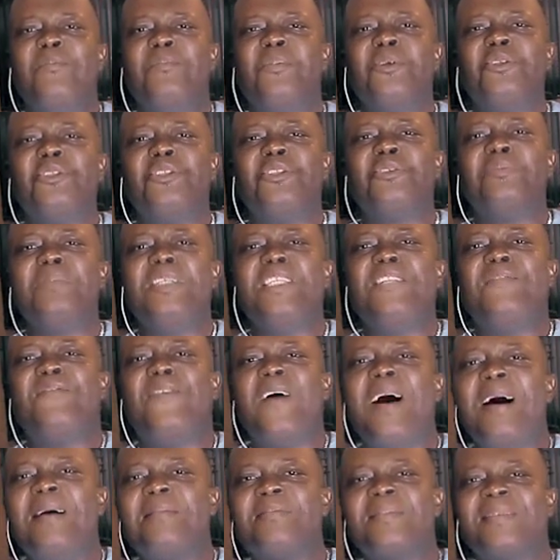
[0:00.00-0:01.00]
Bushmeat
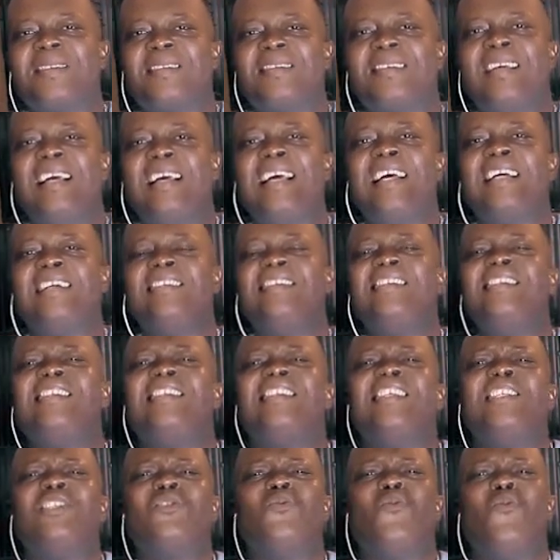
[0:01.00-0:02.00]
Farms.
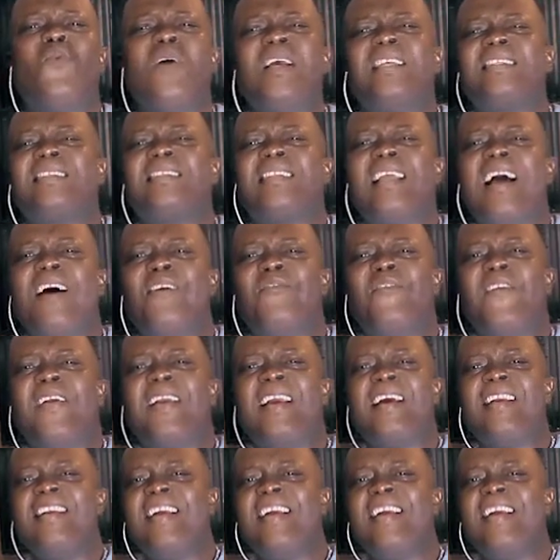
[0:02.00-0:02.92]
This is West Africa,